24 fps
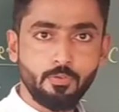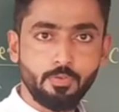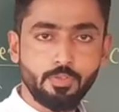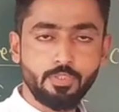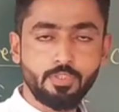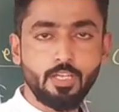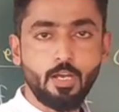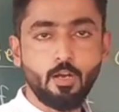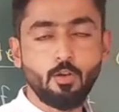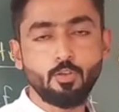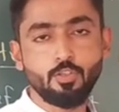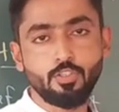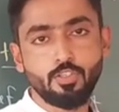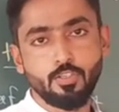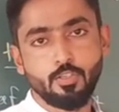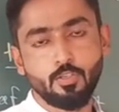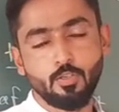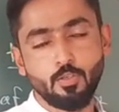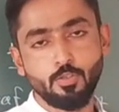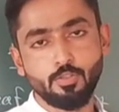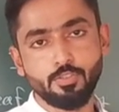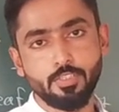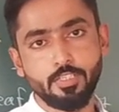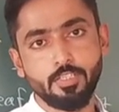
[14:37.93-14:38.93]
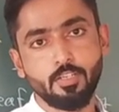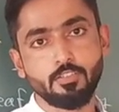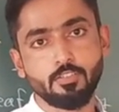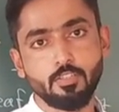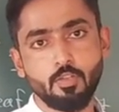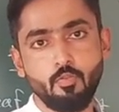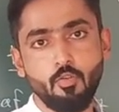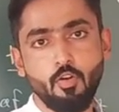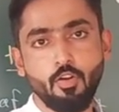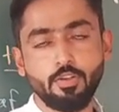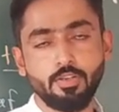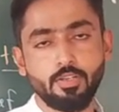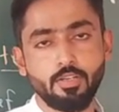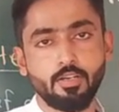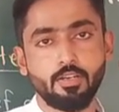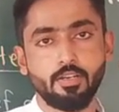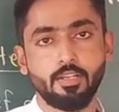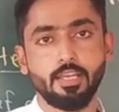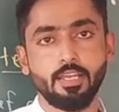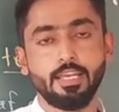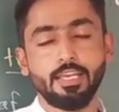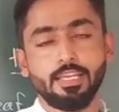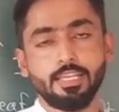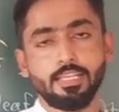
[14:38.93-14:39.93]
without losing the water
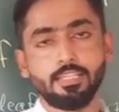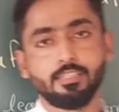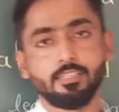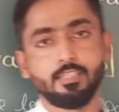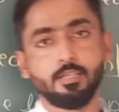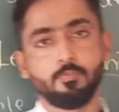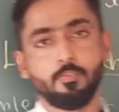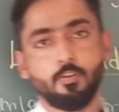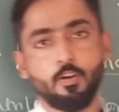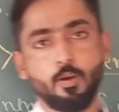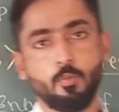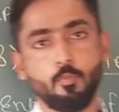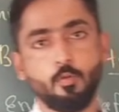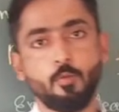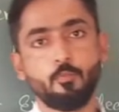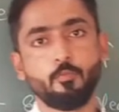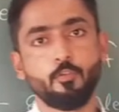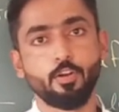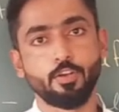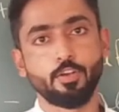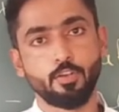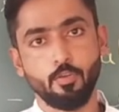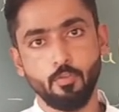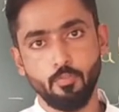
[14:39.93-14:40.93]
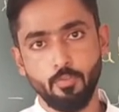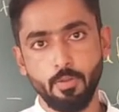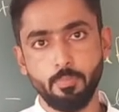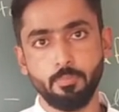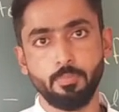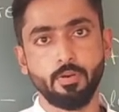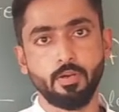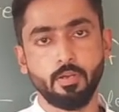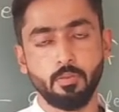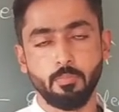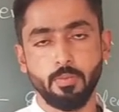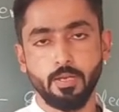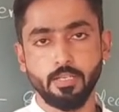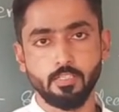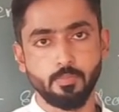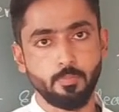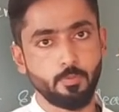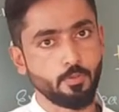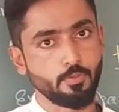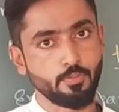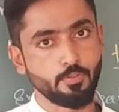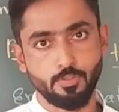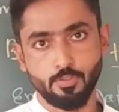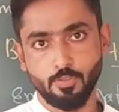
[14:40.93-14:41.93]
in the form of water vapor by the
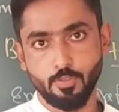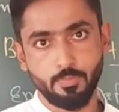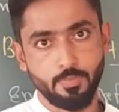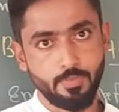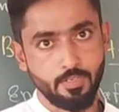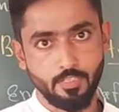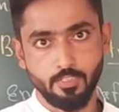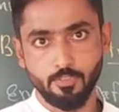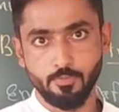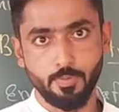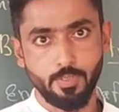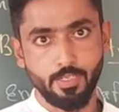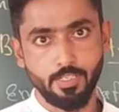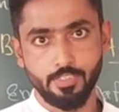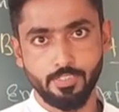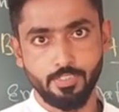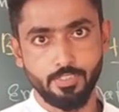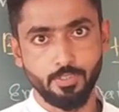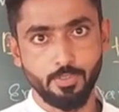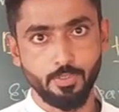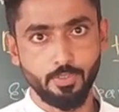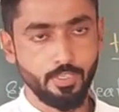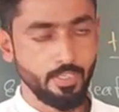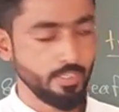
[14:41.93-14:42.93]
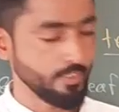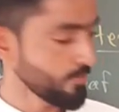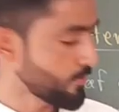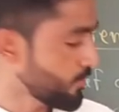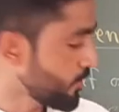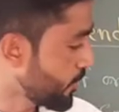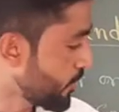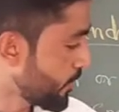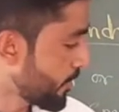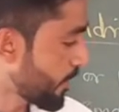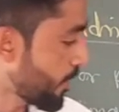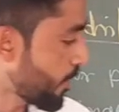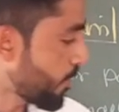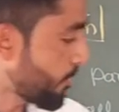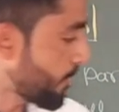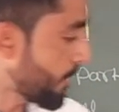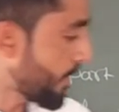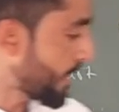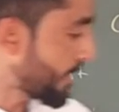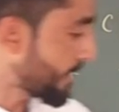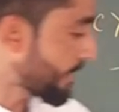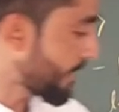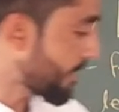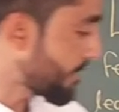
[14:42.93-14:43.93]
process of transpiration. Okay, so now
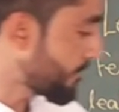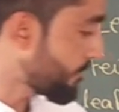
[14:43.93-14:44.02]
plant